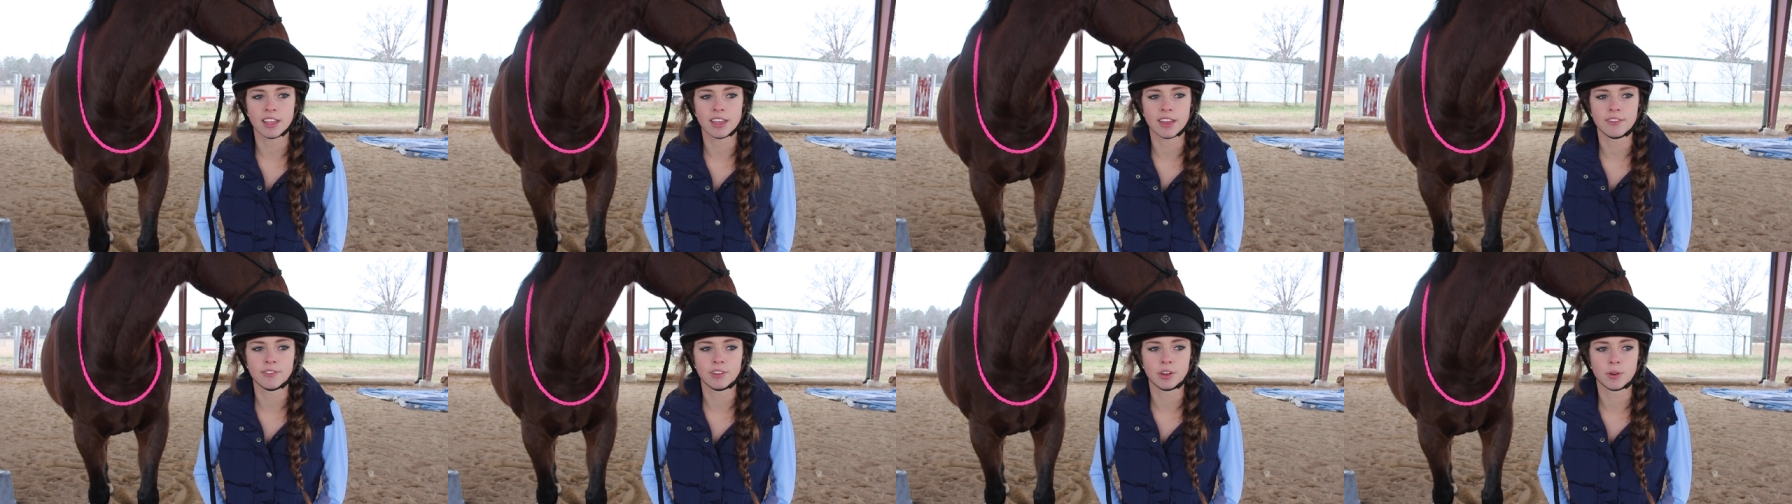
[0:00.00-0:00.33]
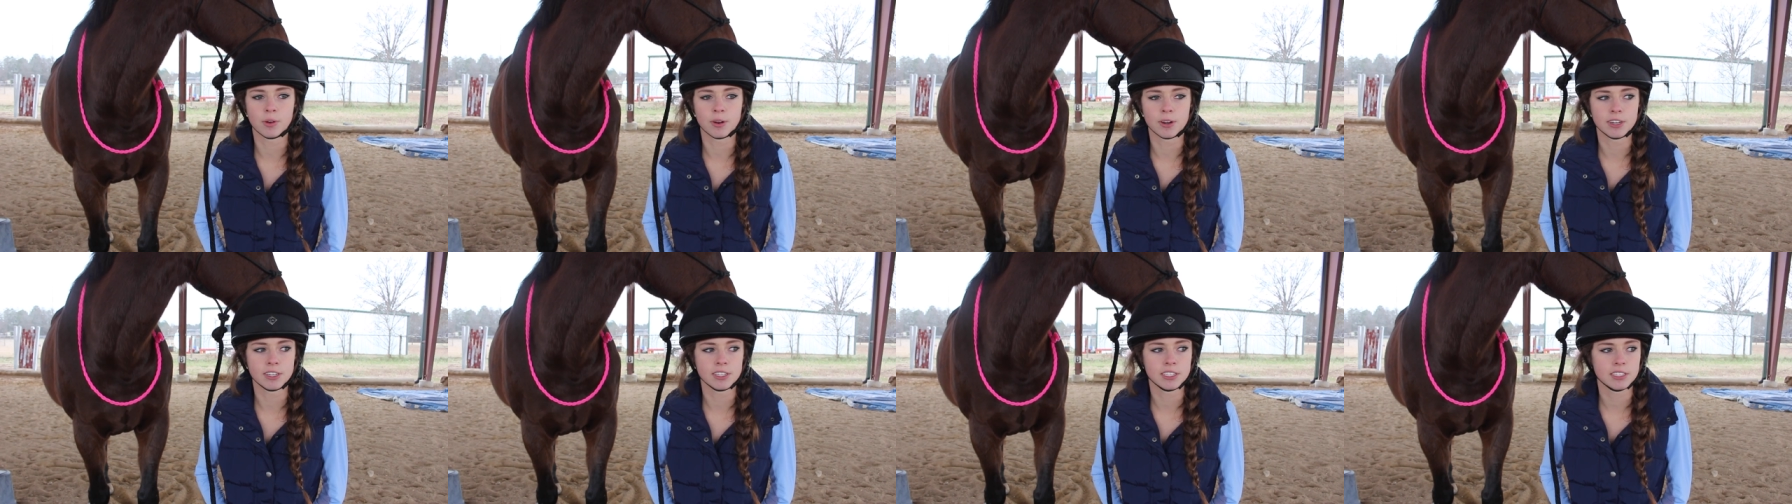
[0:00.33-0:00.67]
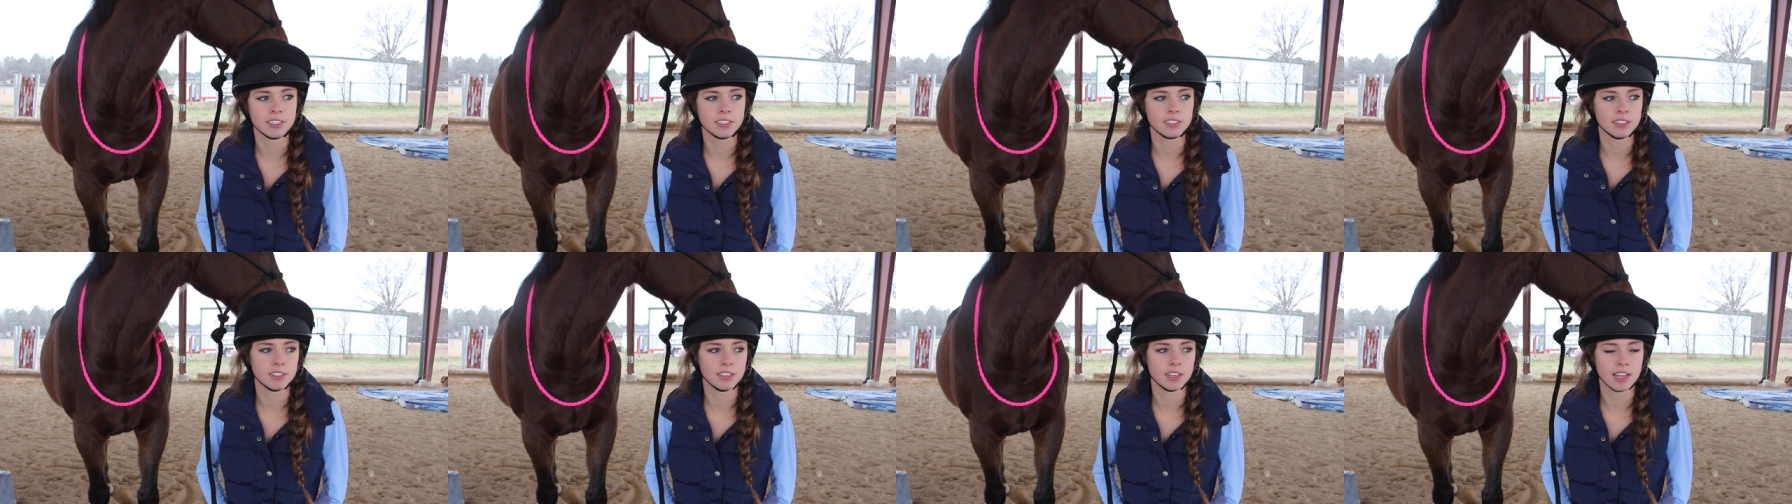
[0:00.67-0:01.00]
to give your
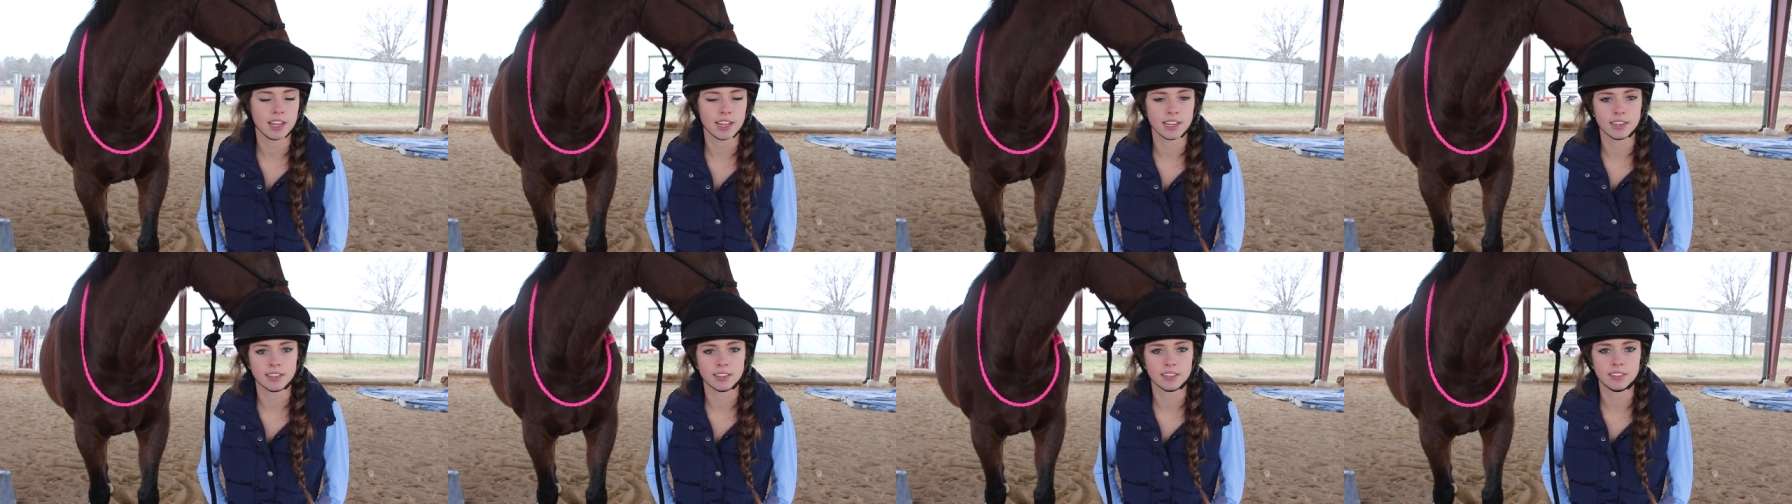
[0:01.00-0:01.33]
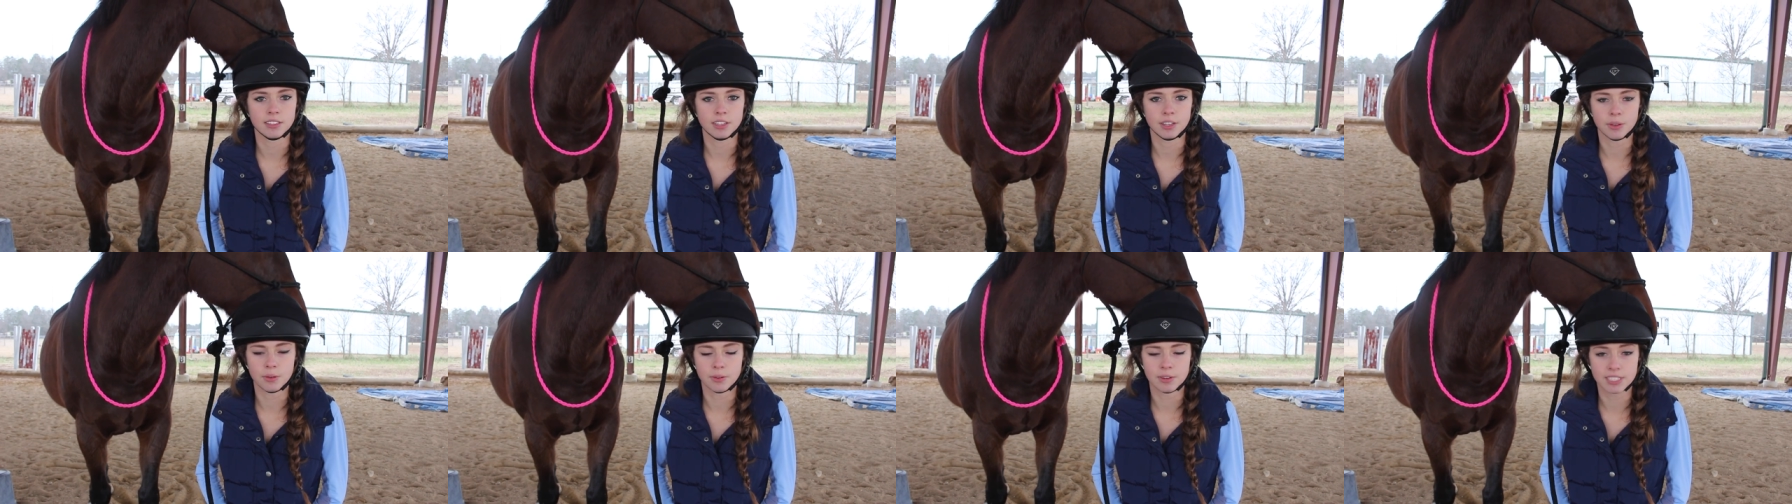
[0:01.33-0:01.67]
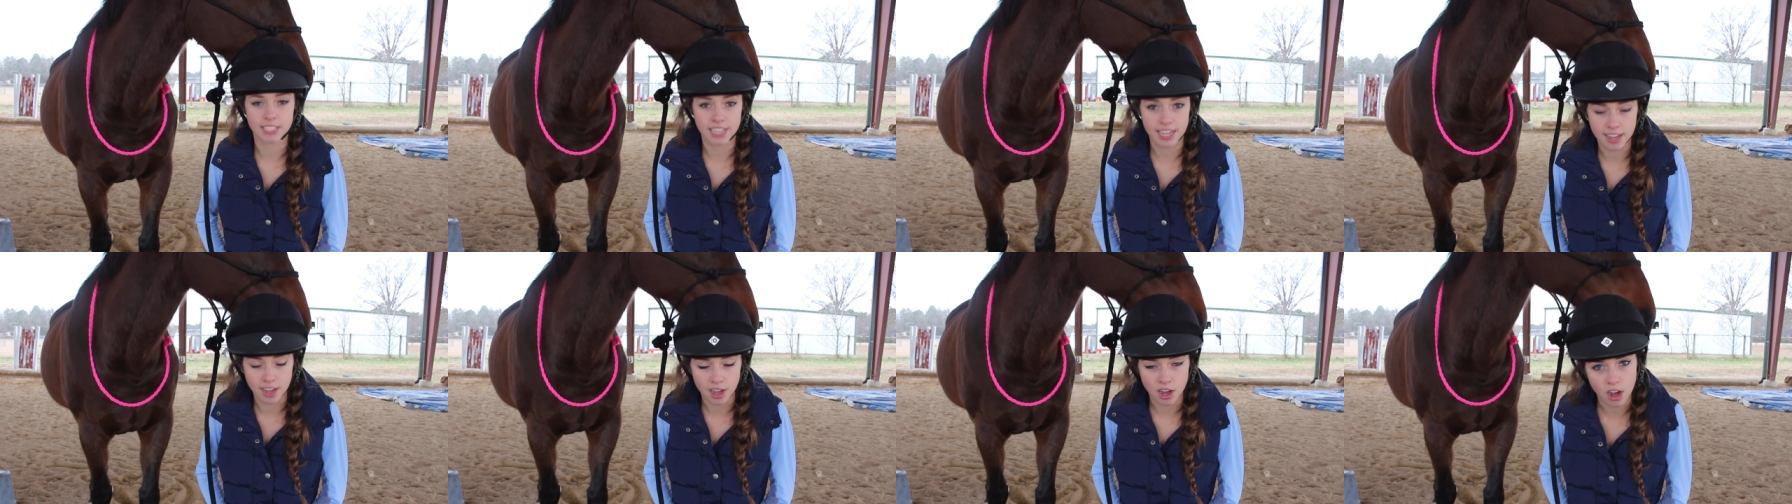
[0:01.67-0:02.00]
horse and you a
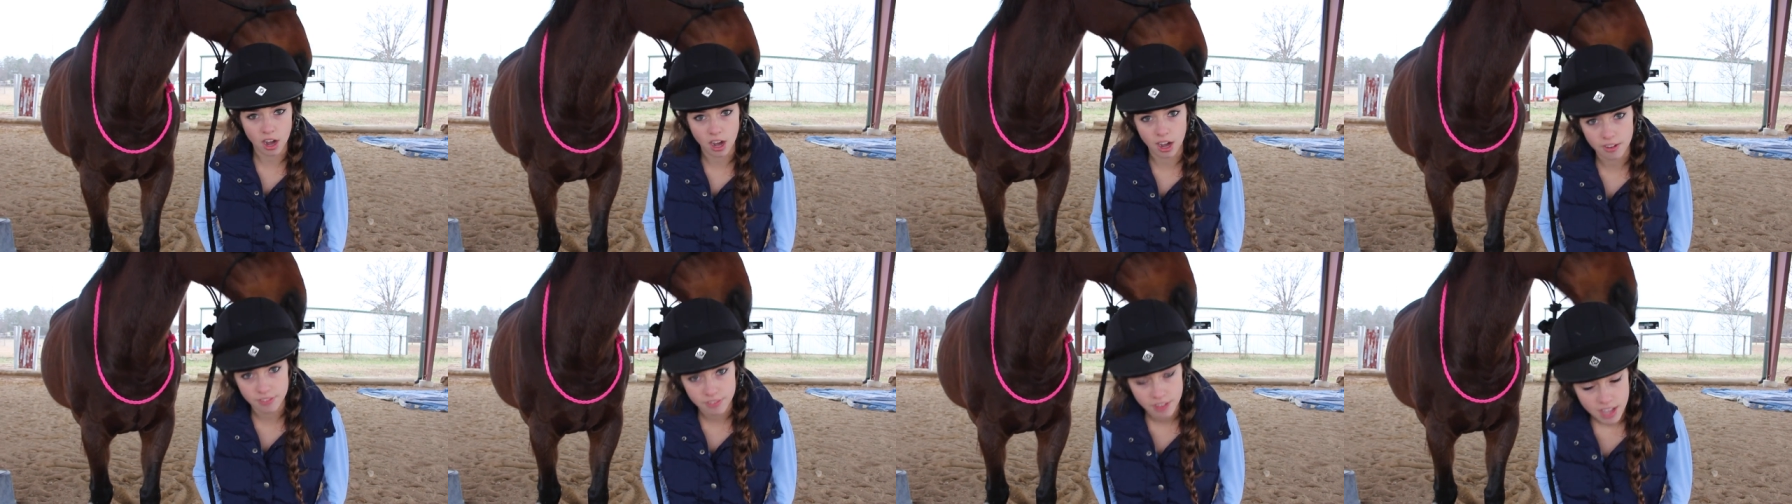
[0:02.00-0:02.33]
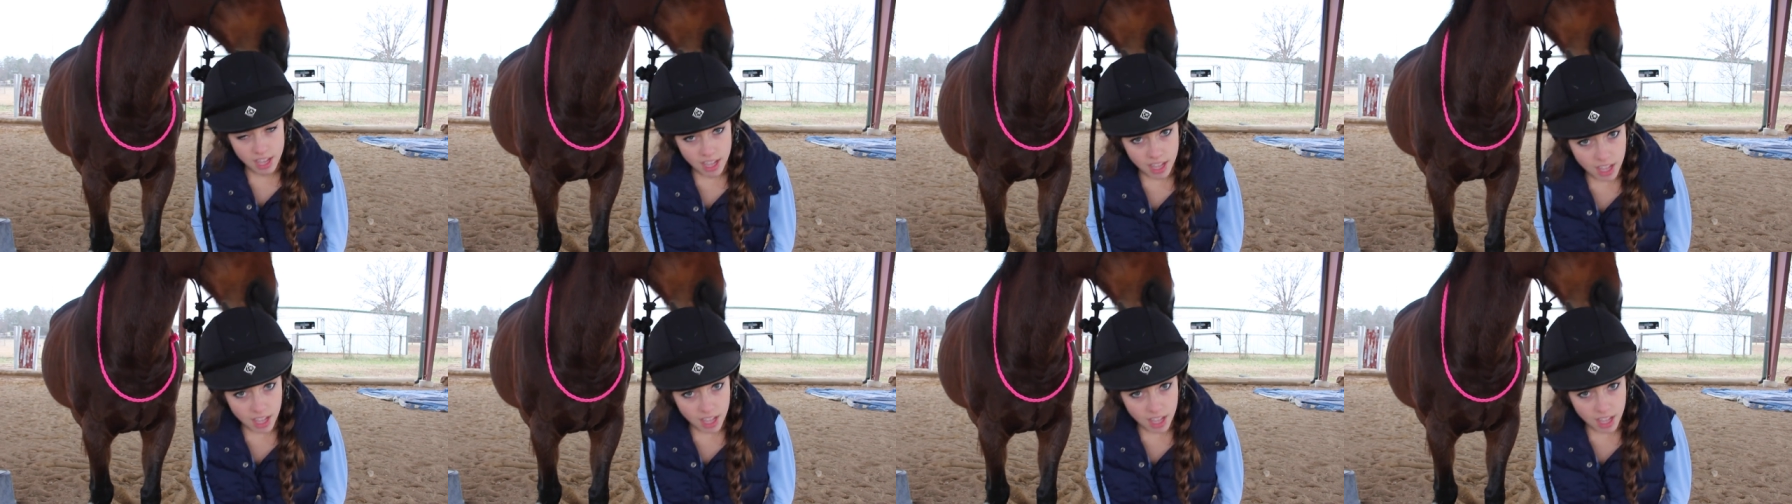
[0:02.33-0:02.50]
day off,